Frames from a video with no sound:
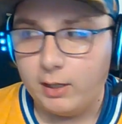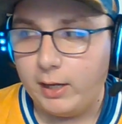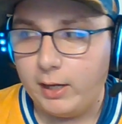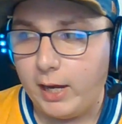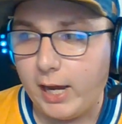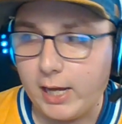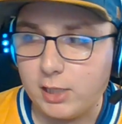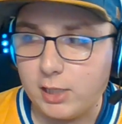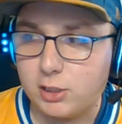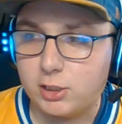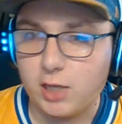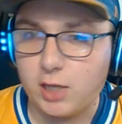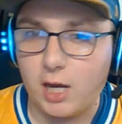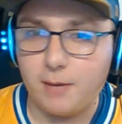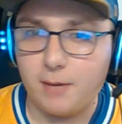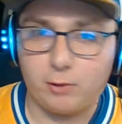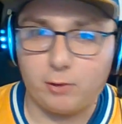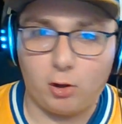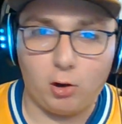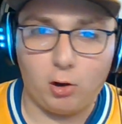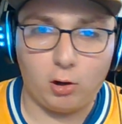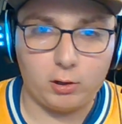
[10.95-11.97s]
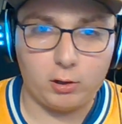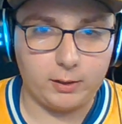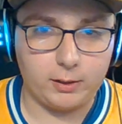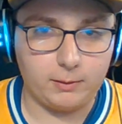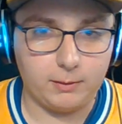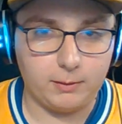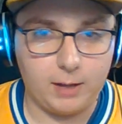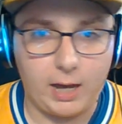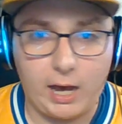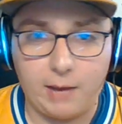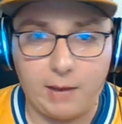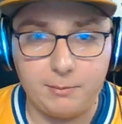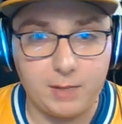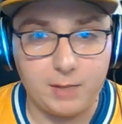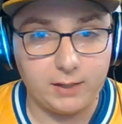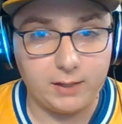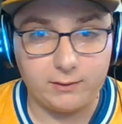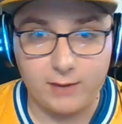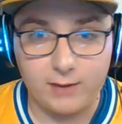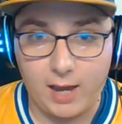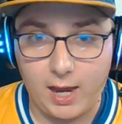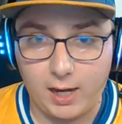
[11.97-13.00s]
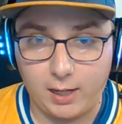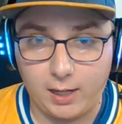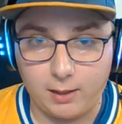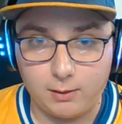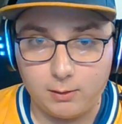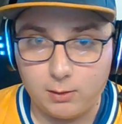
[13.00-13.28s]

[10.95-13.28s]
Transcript: And James Harden, I mean, dang,